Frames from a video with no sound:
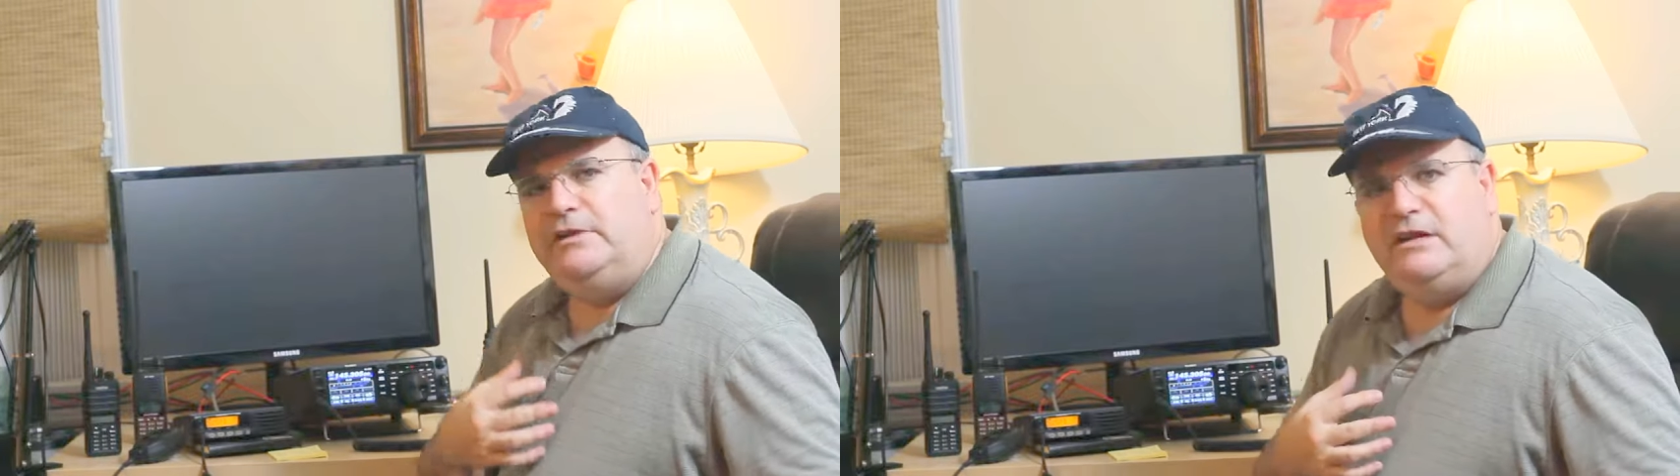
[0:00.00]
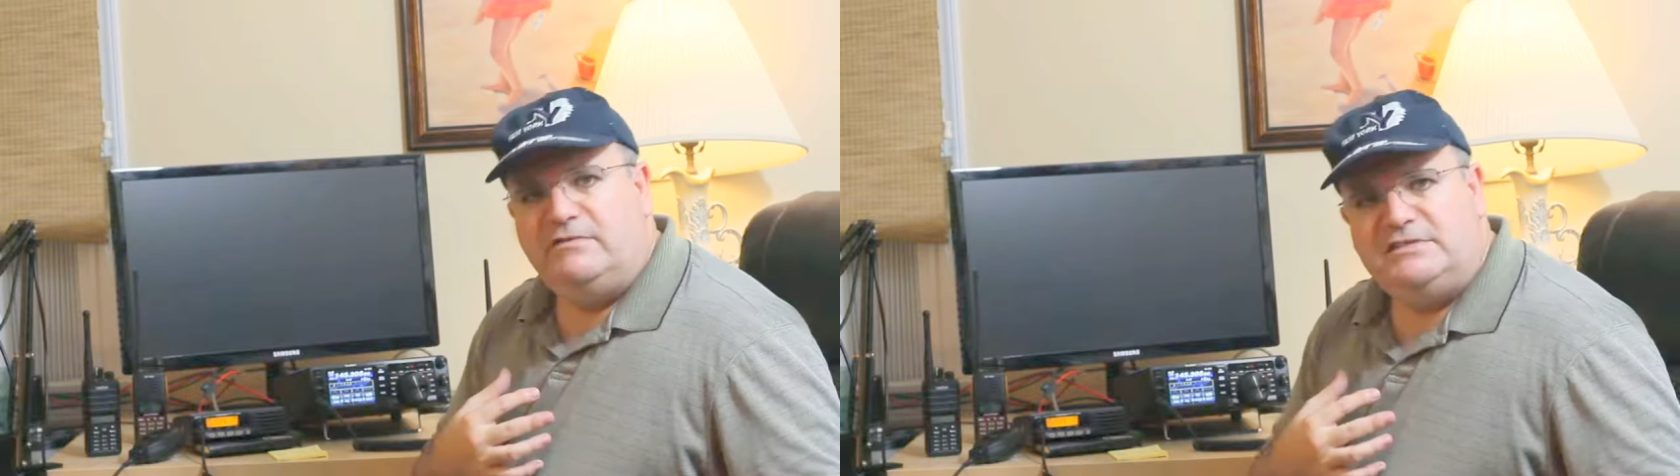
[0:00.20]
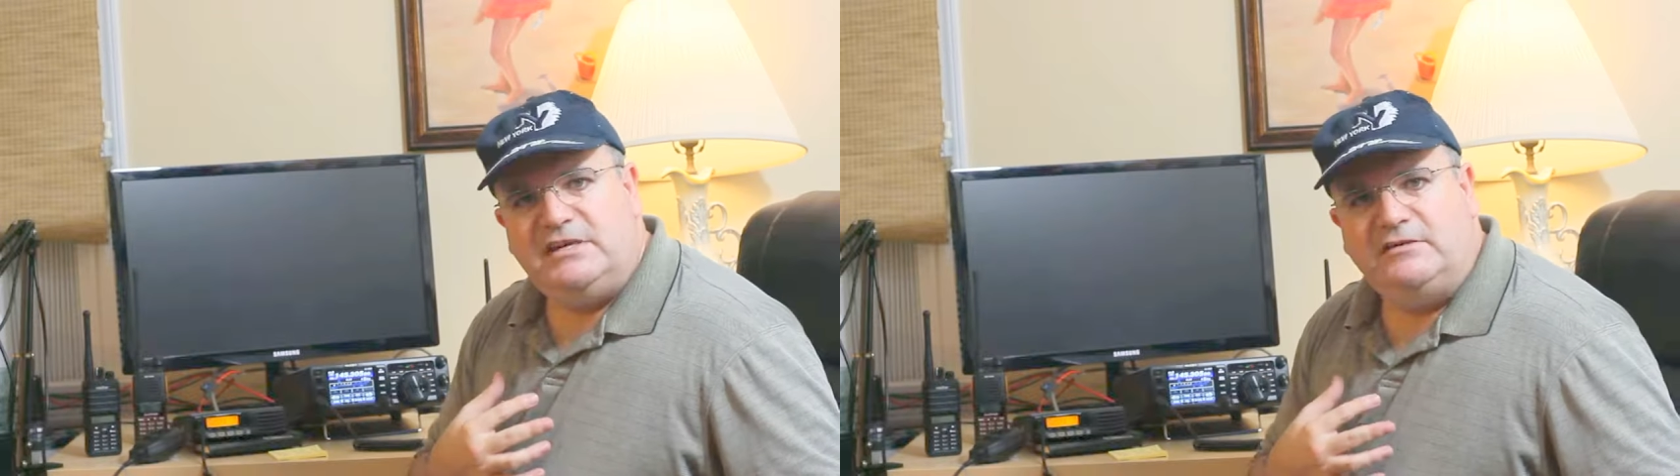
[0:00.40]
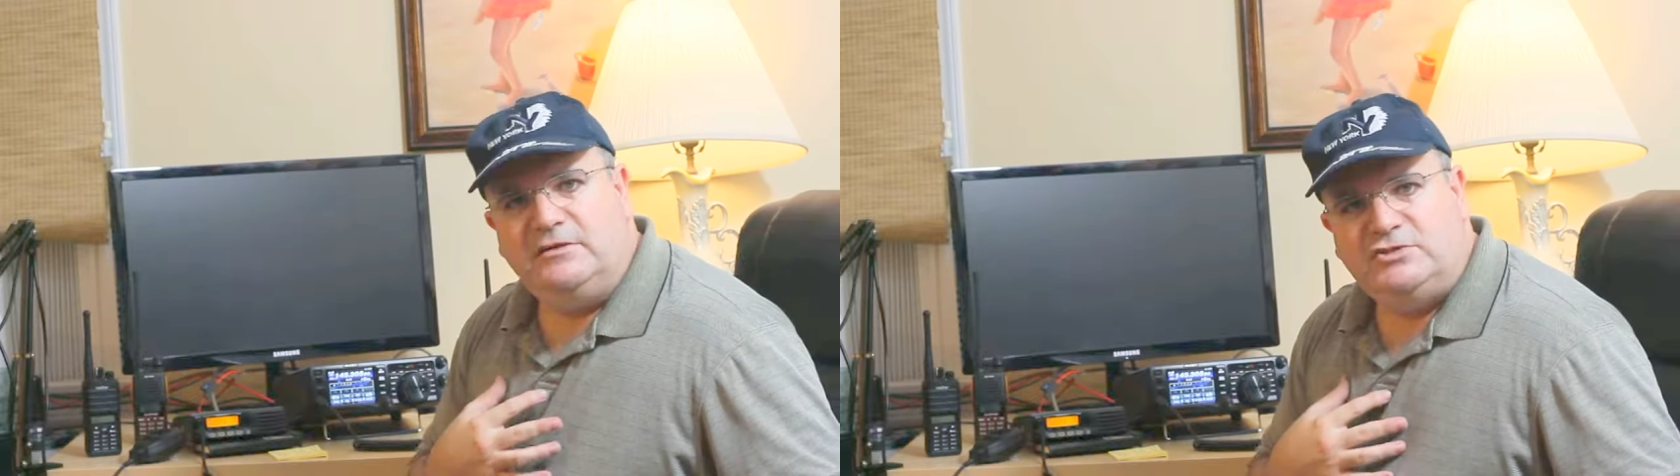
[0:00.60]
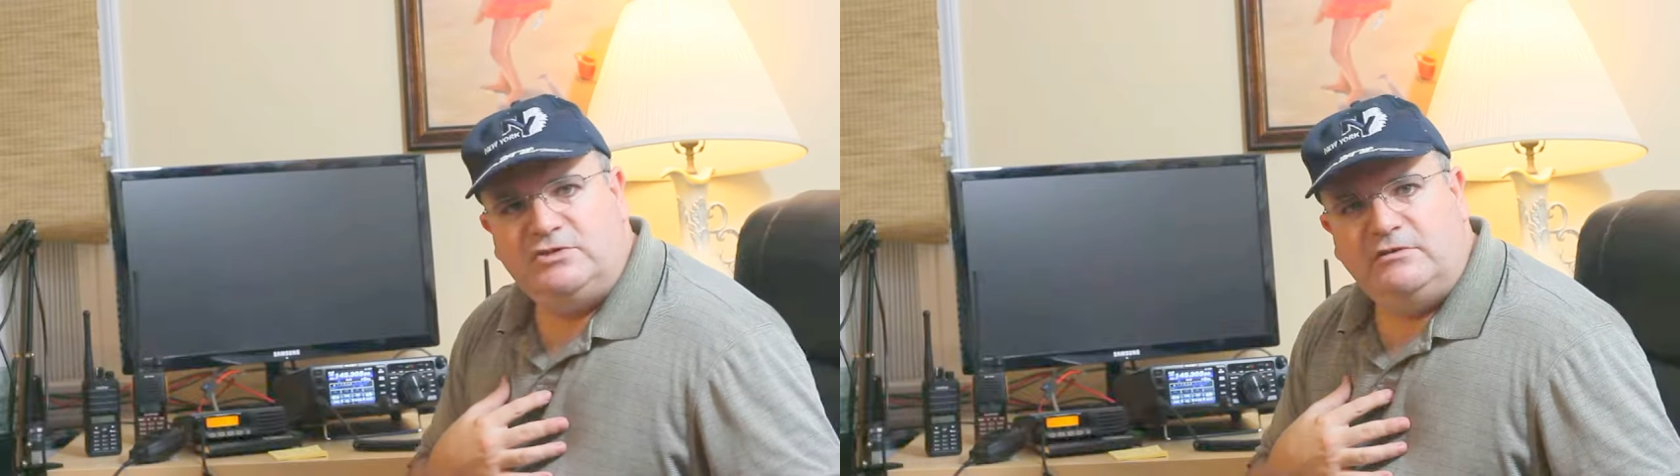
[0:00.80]
have a
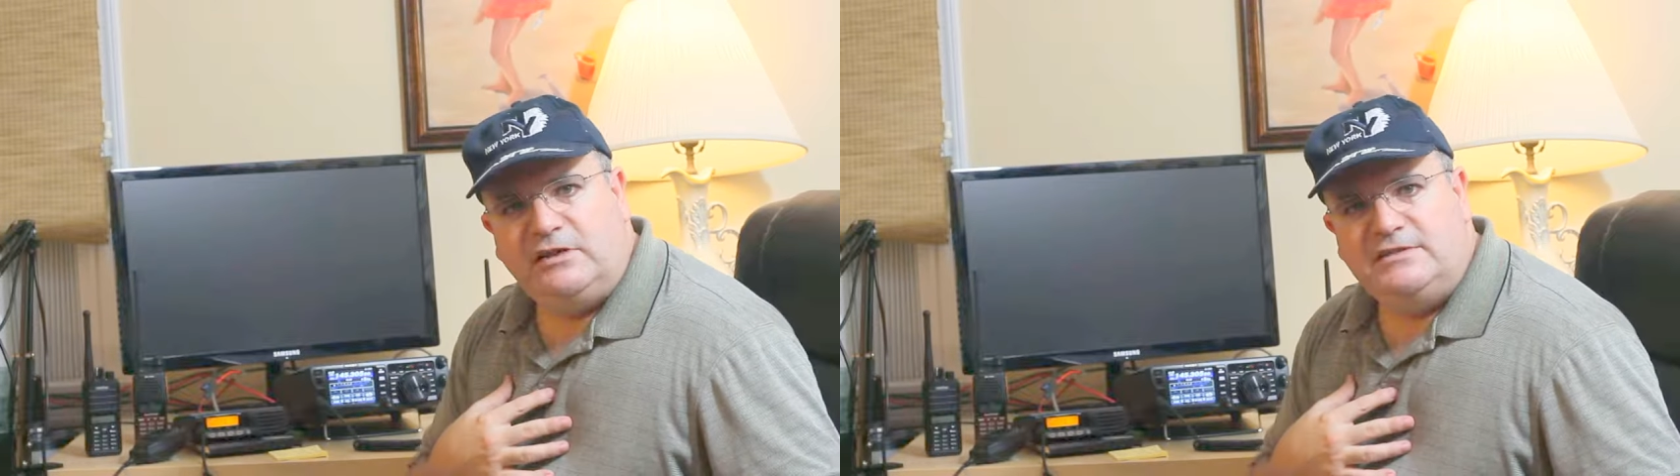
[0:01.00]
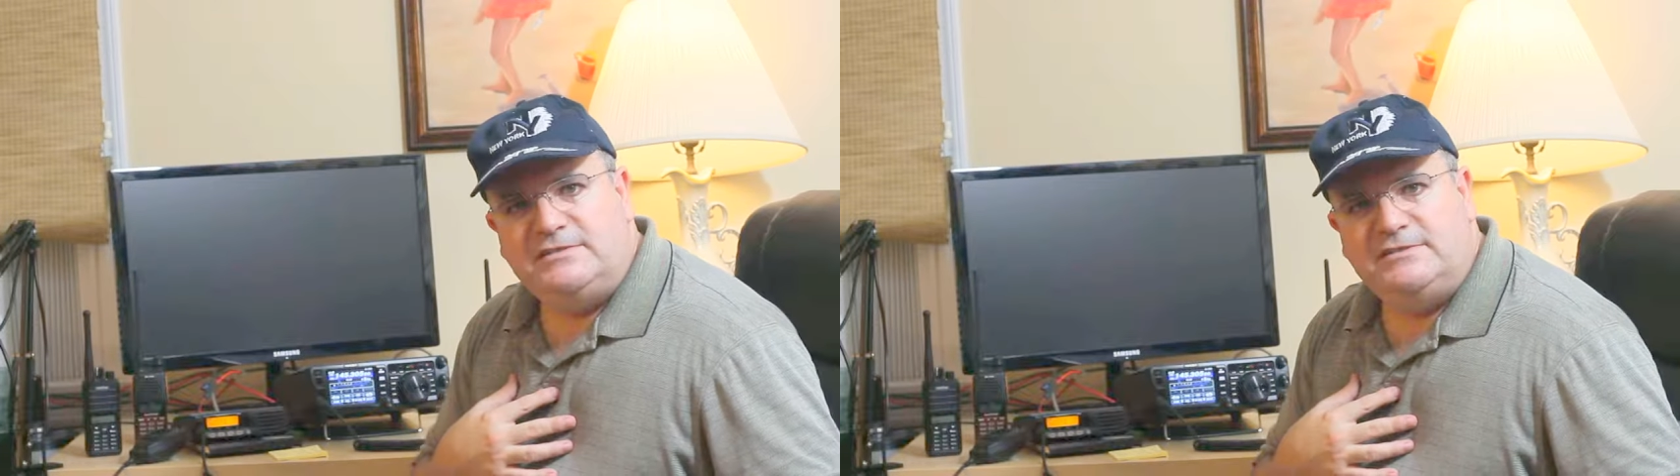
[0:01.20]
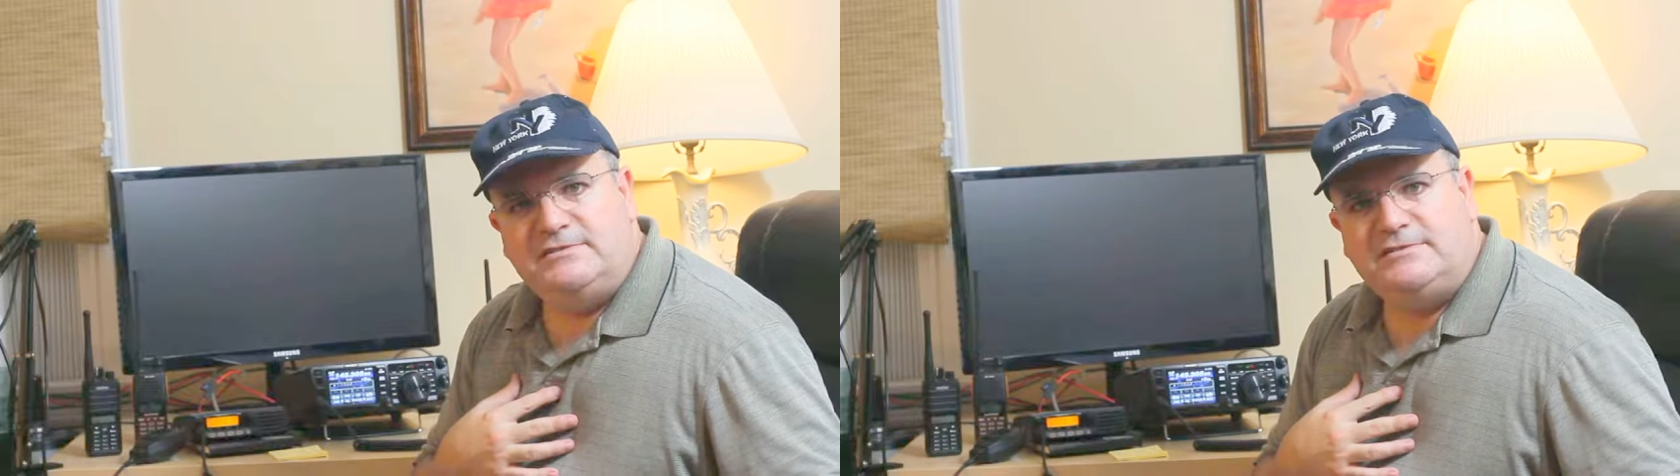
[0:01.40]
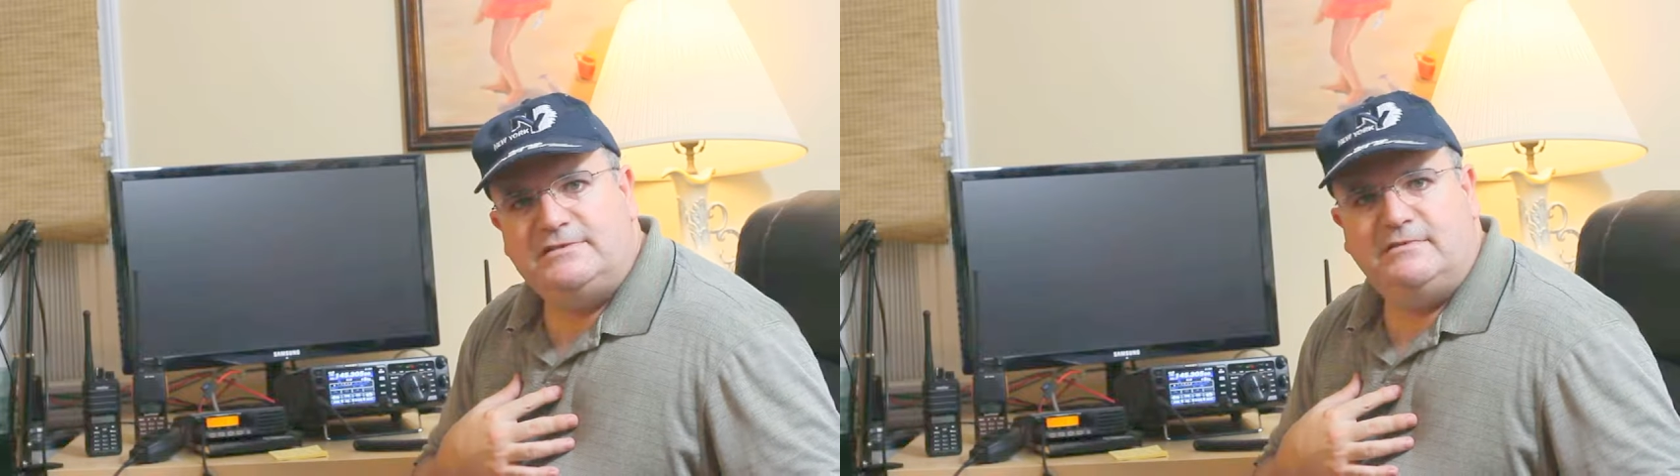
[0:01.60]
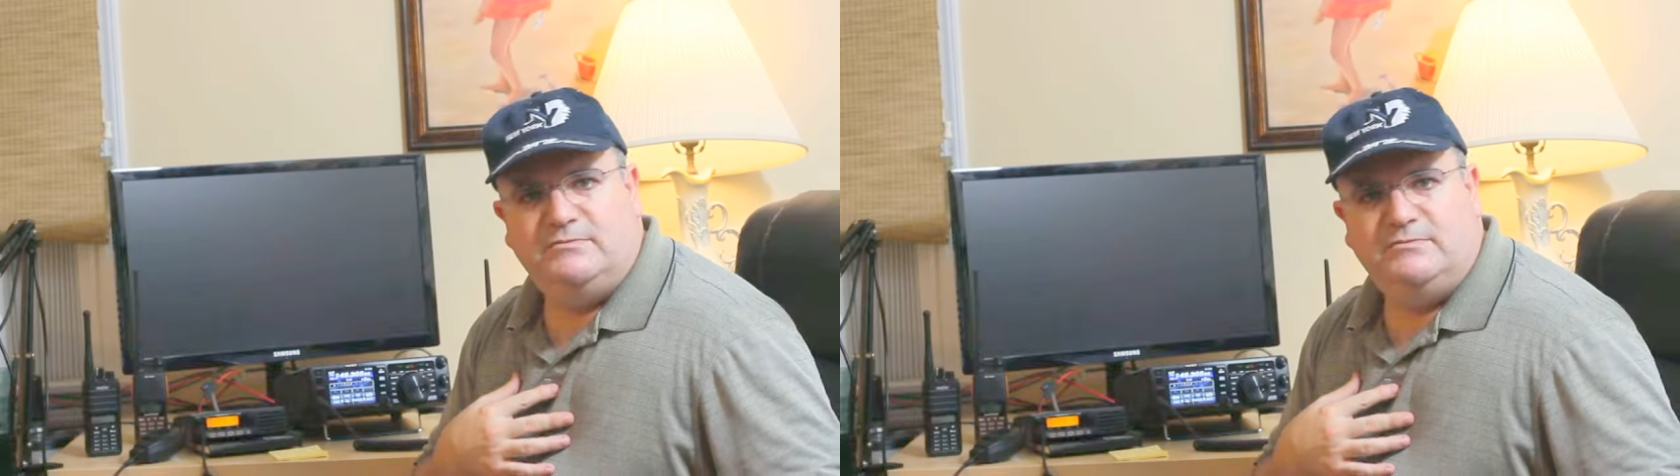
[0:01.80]
technician license.